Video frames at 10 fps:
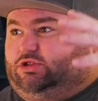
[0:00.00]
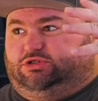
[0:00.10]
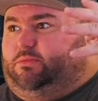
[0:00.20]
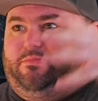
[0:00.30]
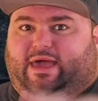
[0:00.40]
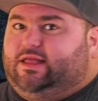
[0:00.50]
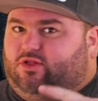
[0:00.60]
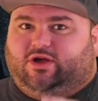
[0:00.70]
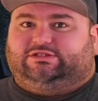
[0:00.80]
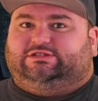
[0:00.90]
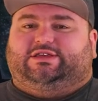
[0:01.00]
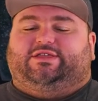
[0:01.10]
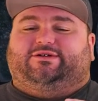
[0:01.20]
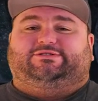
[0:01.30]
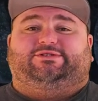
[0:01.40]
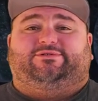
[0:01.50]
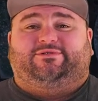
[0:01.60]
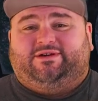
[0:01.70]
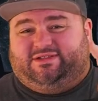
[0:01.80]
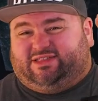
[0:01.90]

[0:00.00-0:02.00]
There's some bad losses in there too.